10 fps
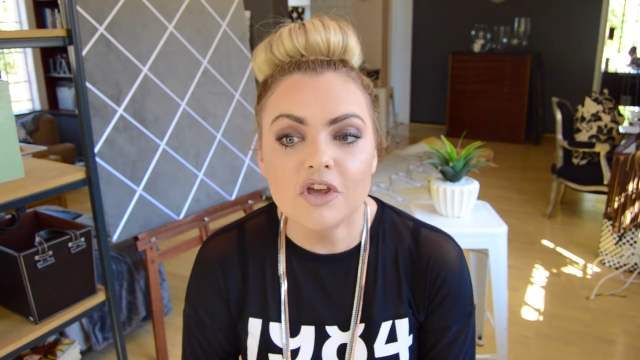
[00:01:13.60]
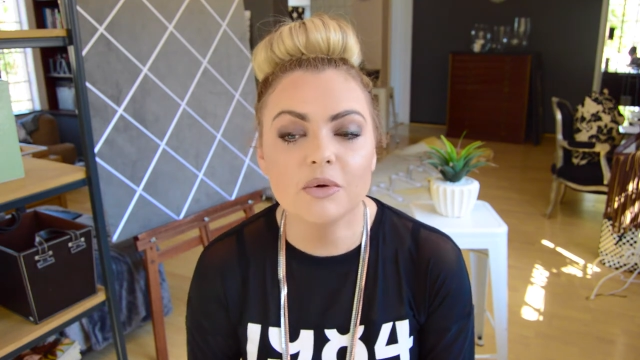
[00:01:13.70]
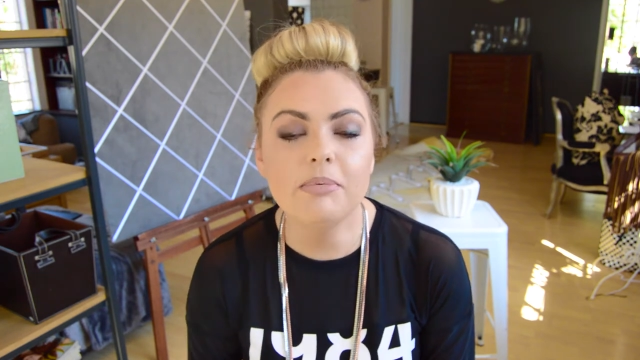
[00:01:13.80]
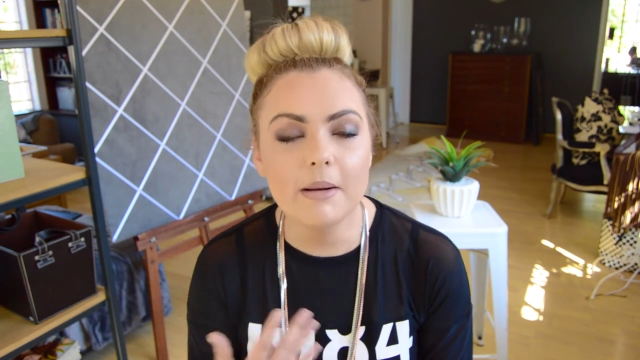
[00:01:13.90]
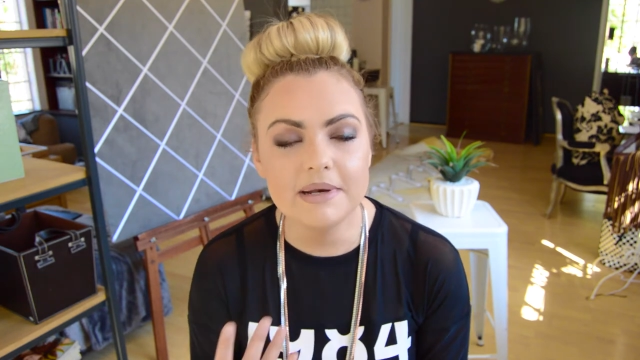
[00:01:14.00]

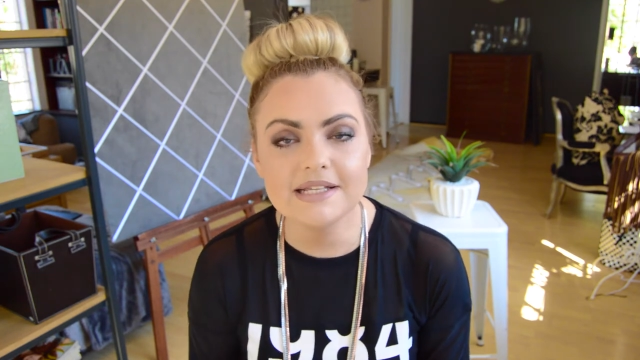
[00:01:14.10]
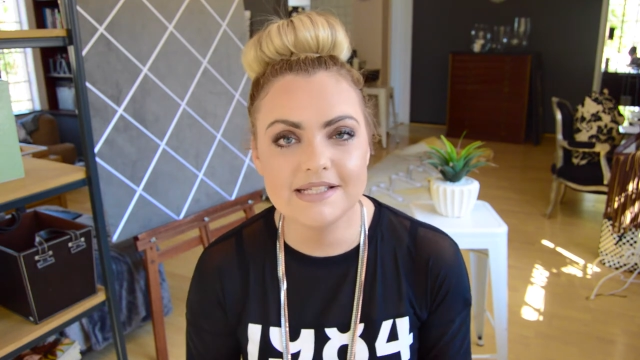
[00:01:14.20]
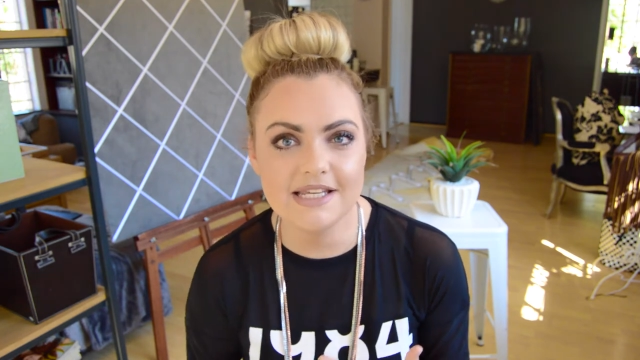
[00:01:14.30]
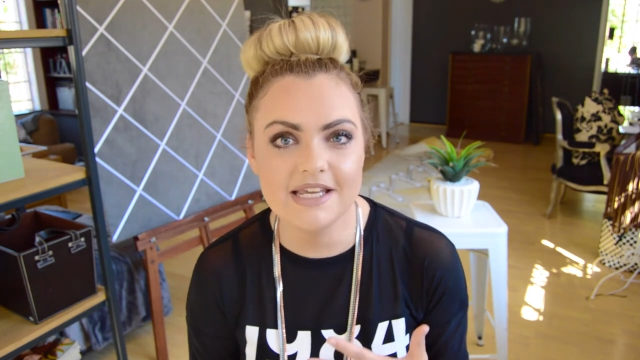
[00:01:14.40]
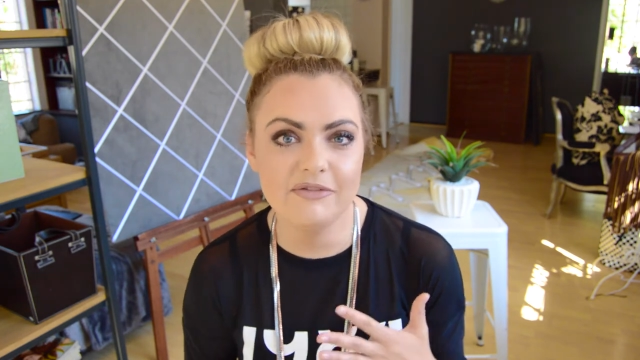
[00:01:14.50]
you'll probably
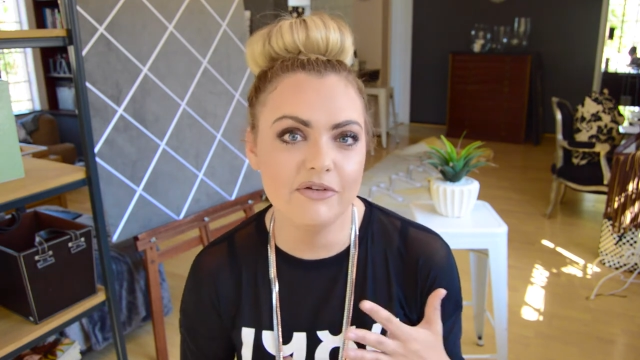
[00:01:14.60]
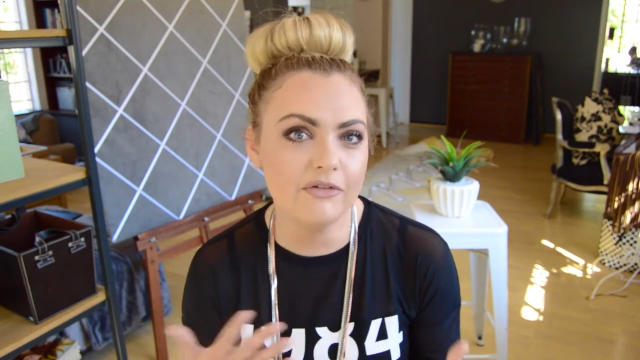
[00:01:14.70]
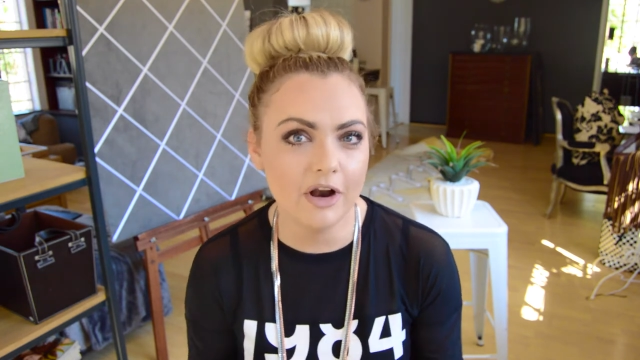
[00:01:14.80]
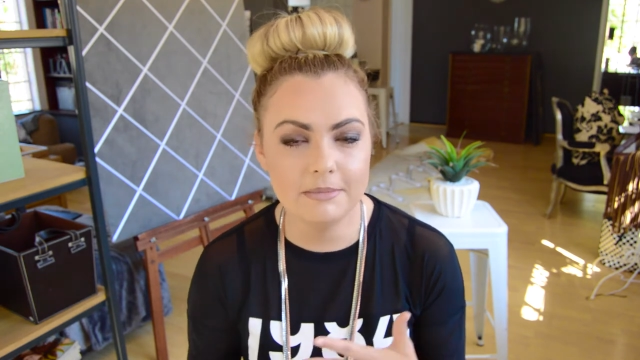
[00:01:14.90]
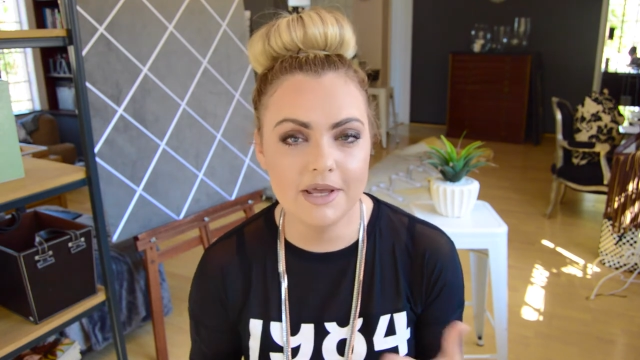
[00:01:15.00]
see, if you
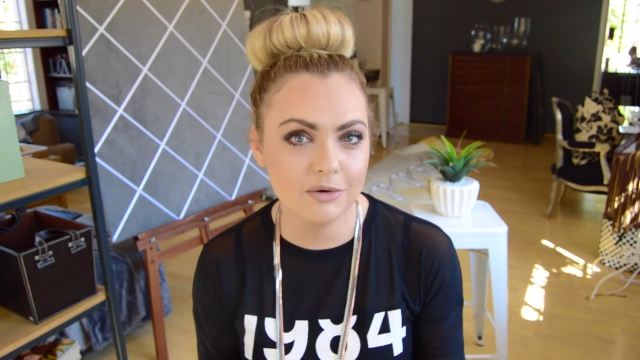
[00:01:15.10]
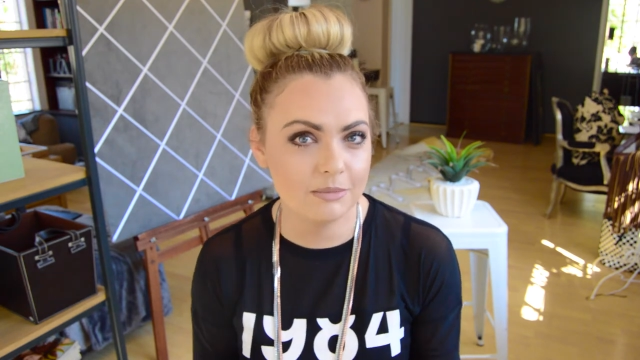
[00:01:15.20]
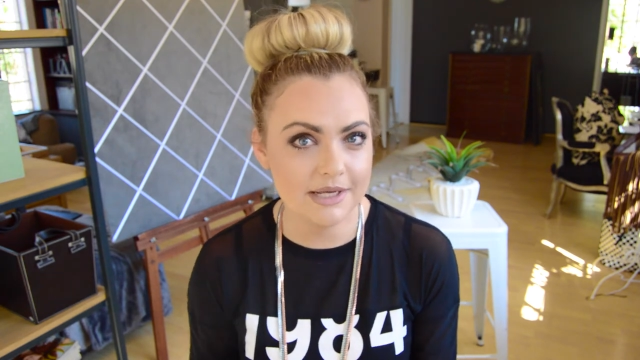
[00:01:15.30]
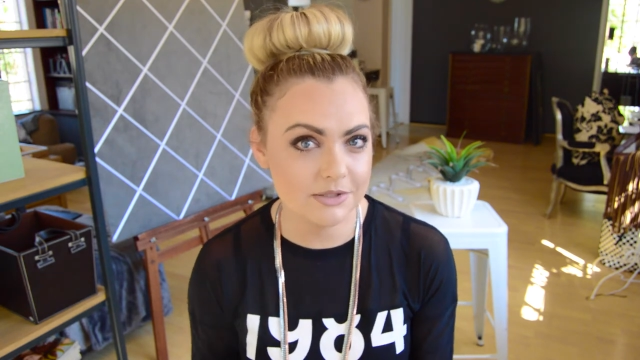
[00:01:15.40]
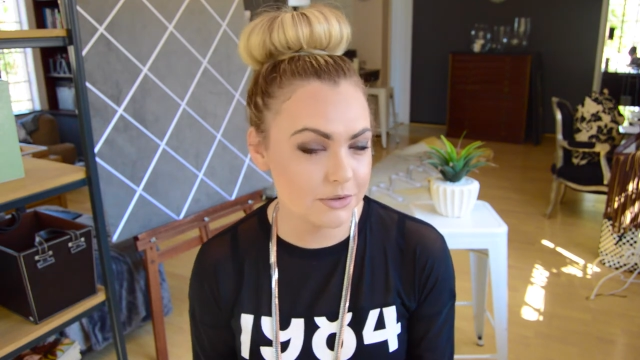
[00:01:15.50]
follow me on all
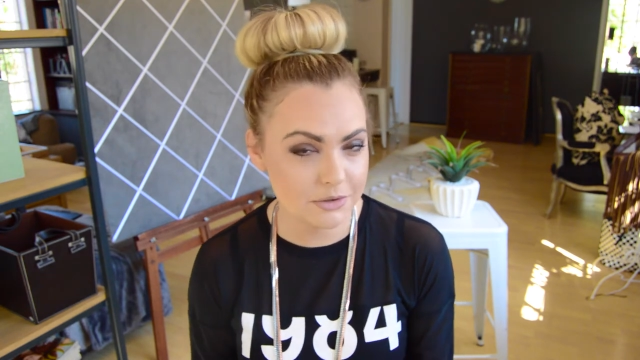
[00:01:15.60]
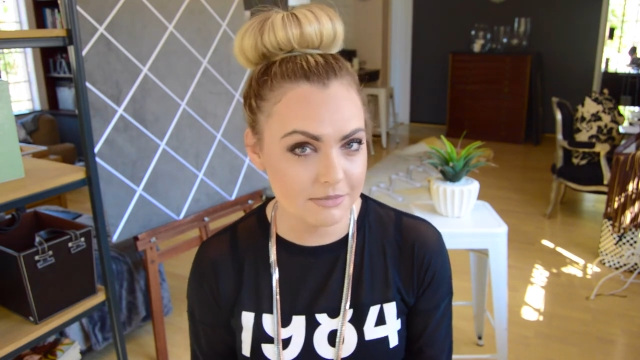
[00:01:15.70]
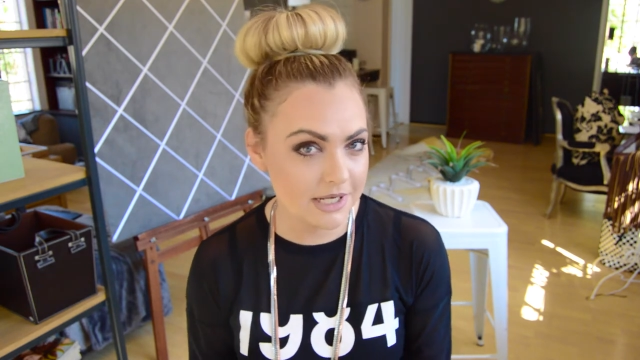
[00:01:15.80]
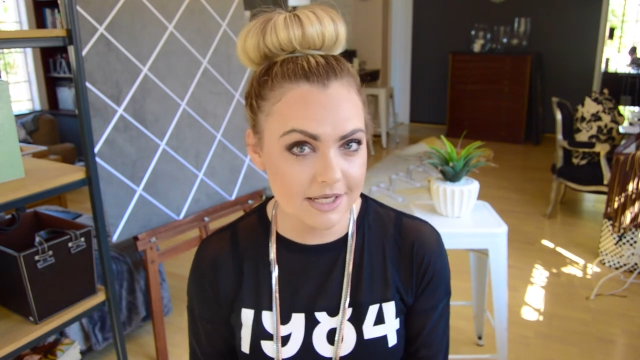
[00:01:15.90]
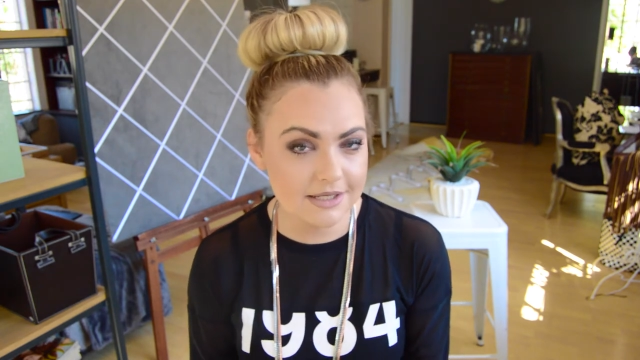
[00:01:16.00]
my social
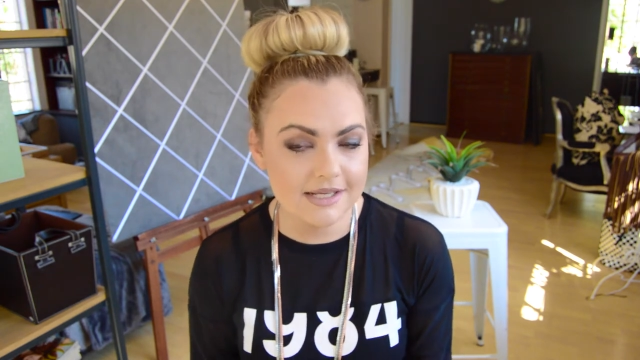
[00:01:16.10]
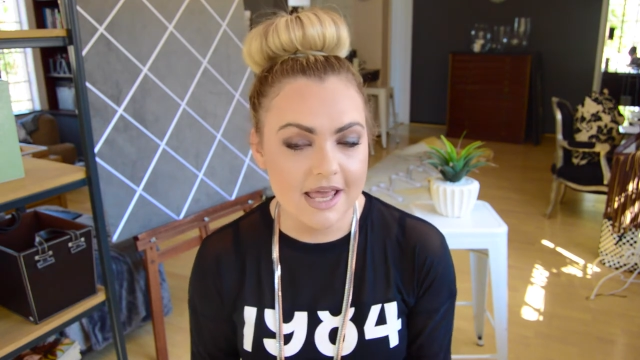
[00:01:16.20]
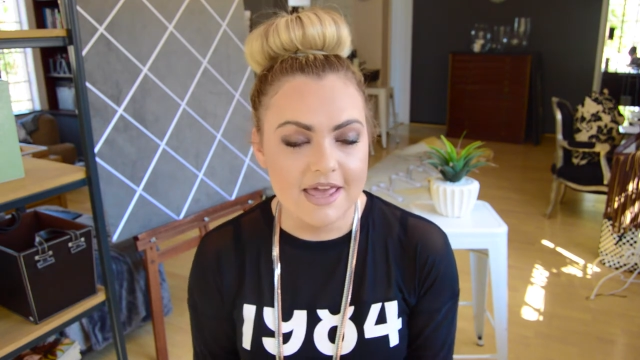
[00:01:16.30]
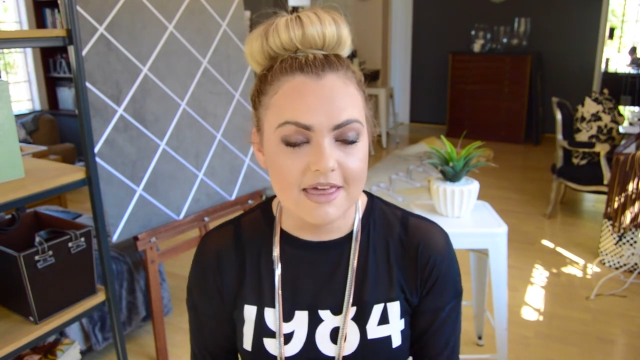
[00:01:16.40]
medias,